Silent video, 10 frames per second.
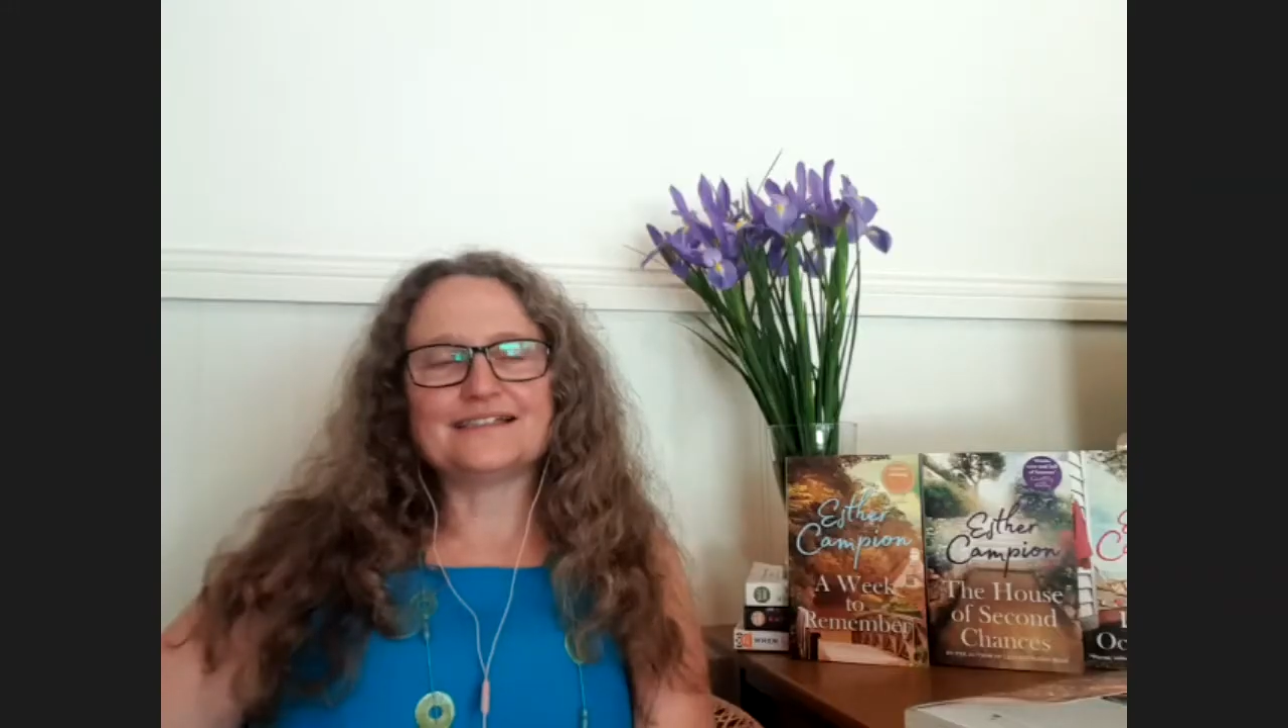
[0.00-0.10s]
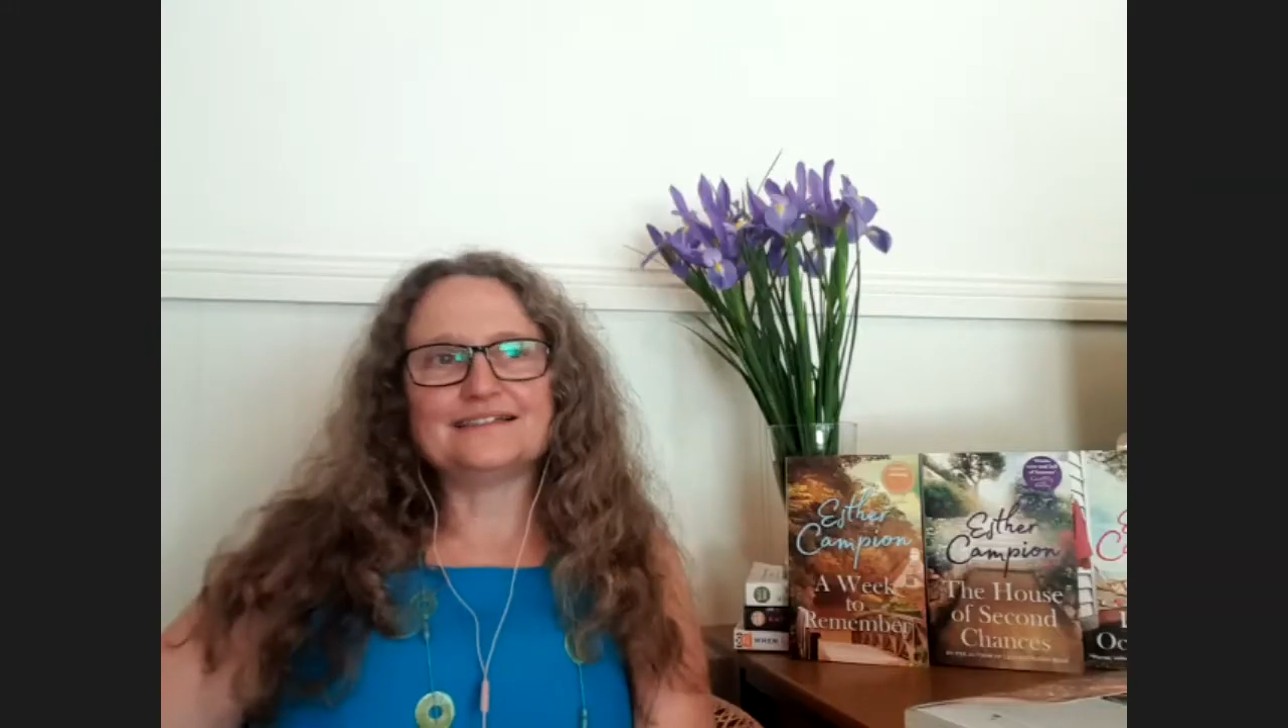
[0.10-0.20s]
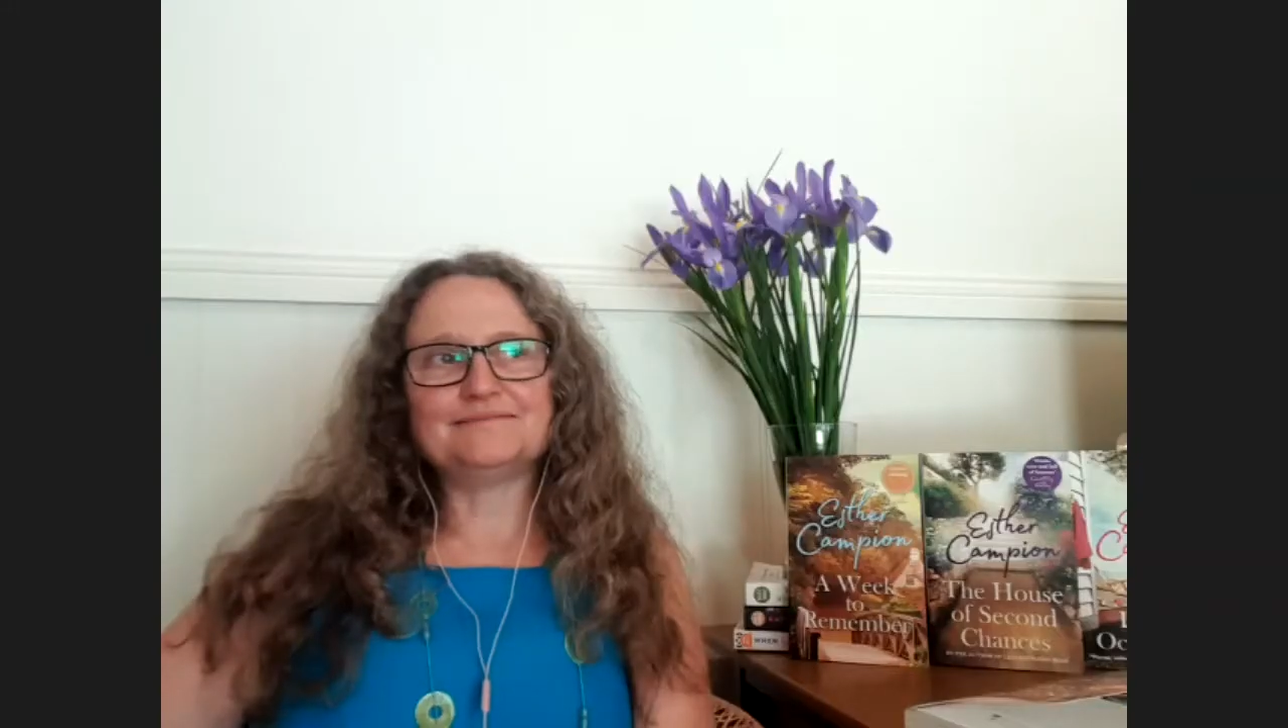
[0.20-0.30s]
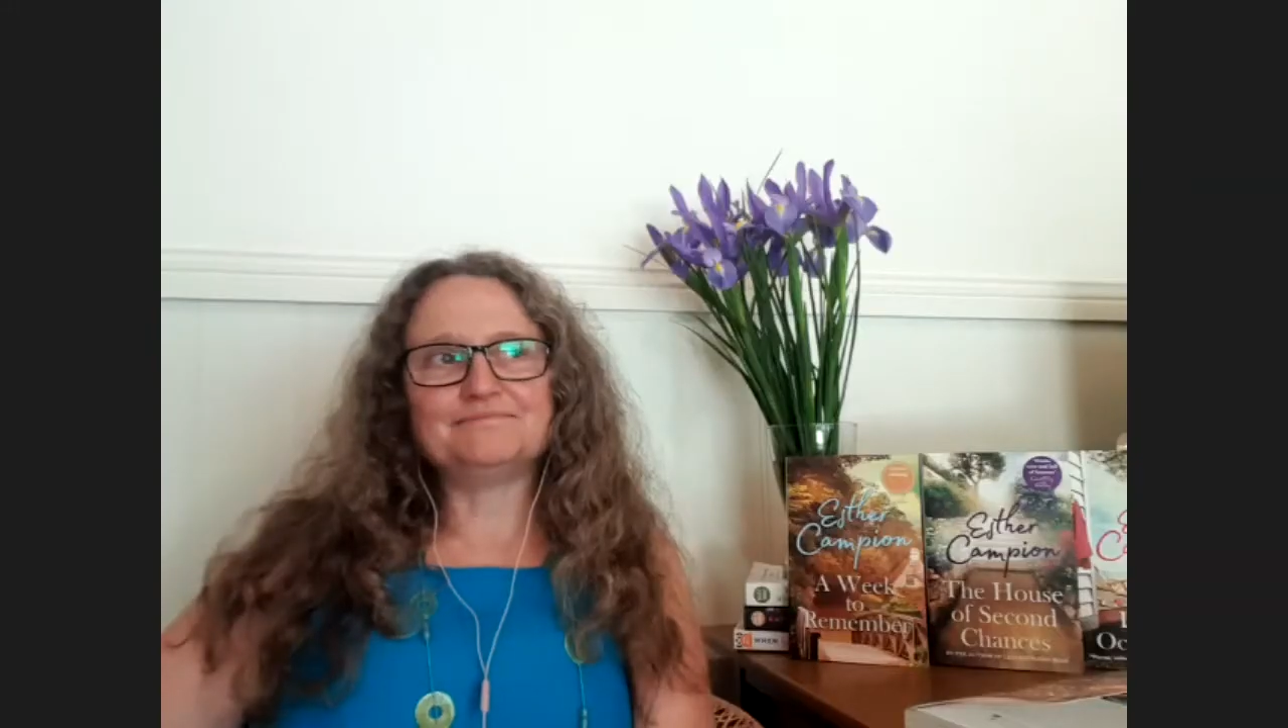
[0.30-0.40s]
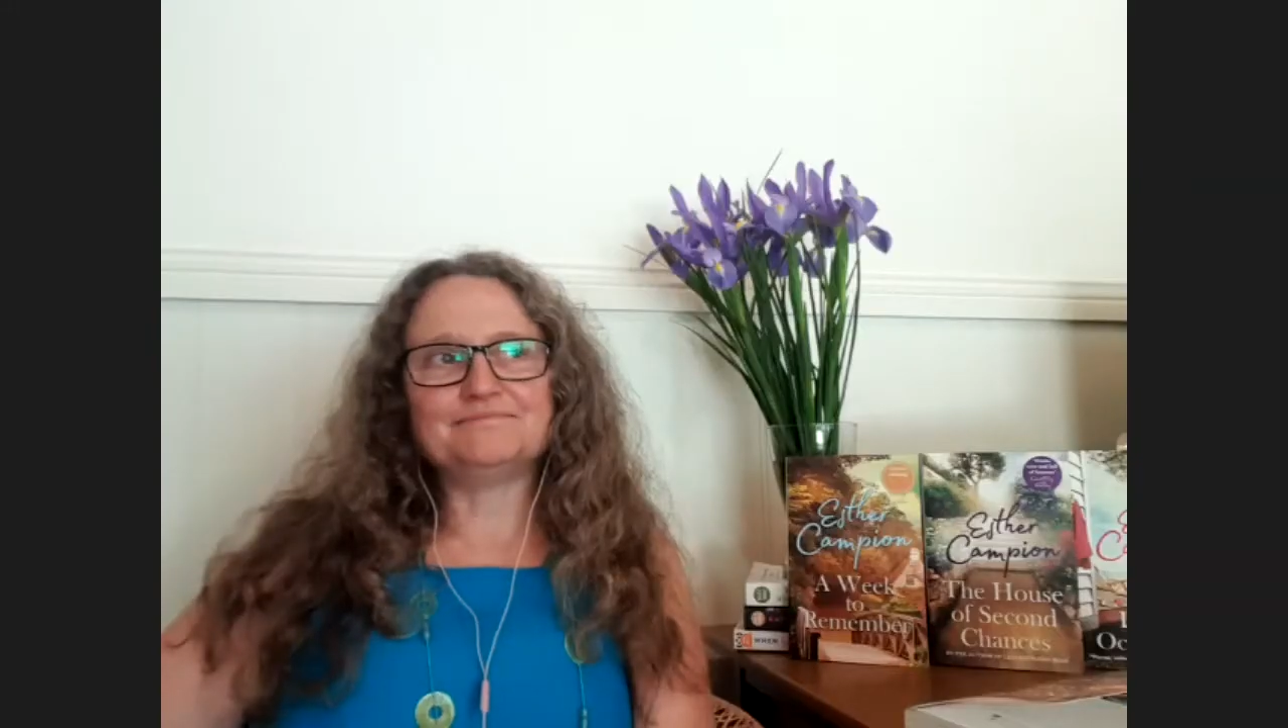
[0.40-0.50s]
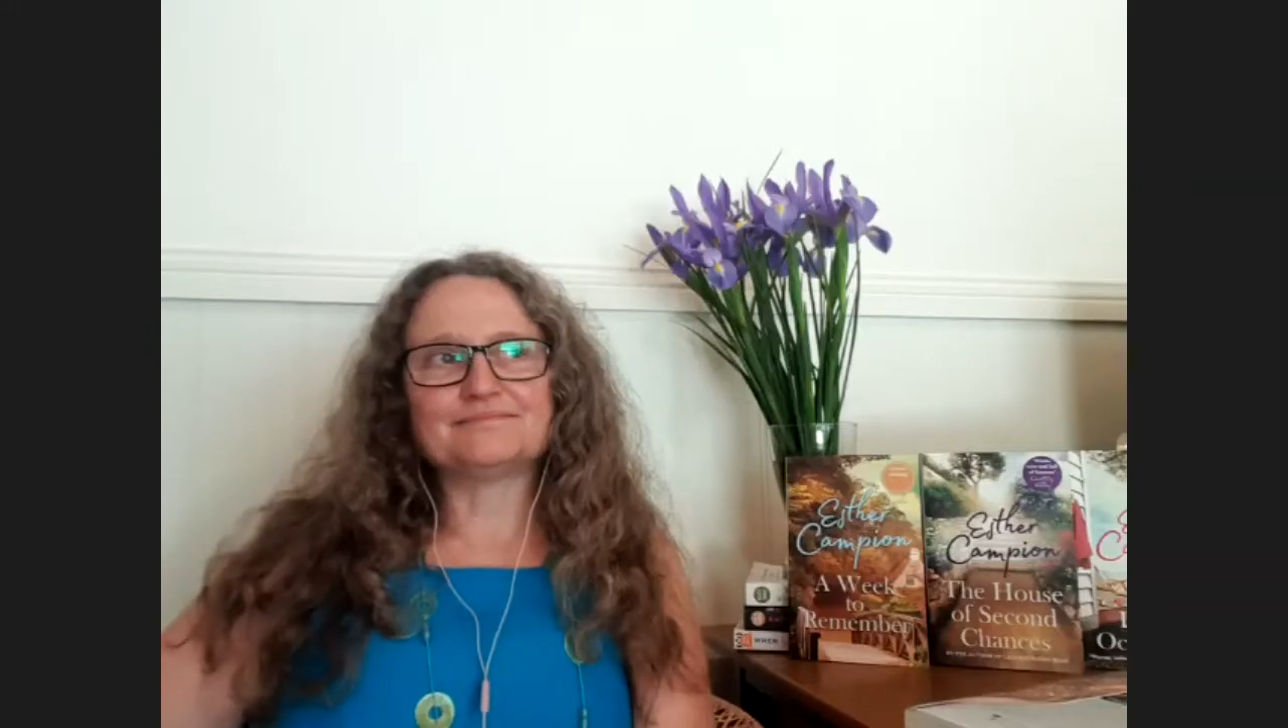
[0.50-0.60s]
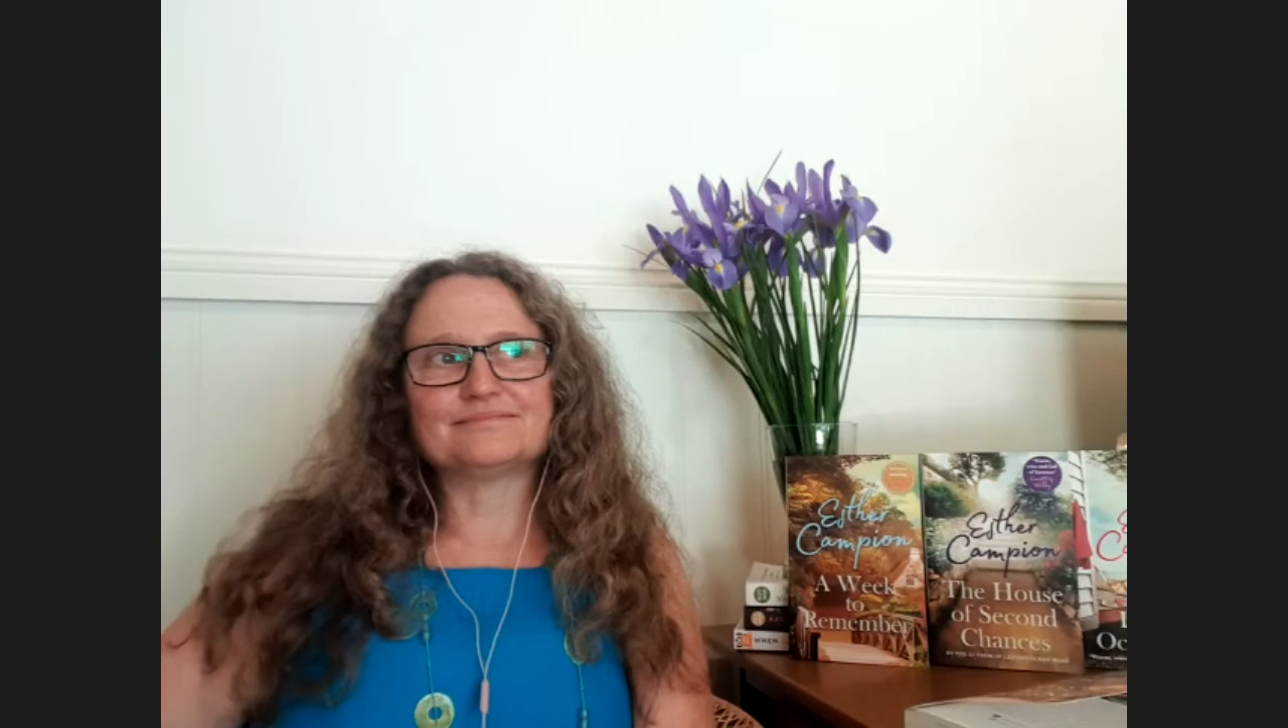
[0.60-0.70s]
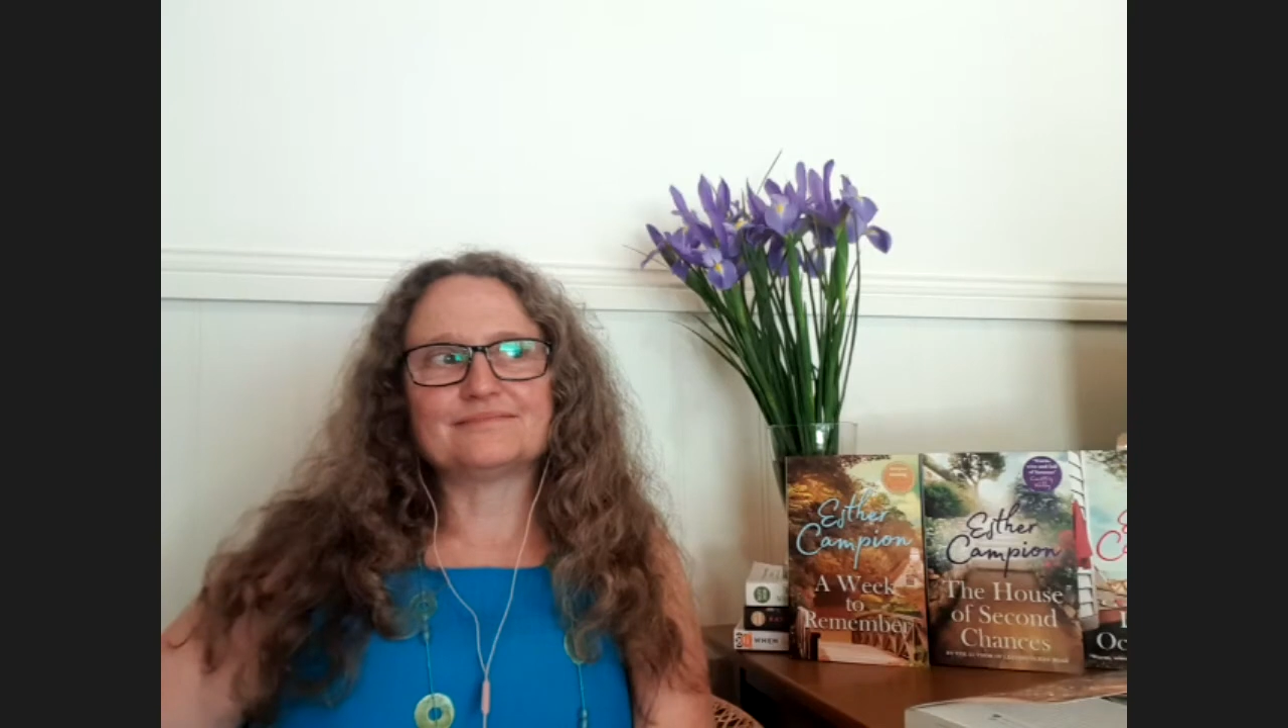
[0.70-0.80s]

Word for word: um,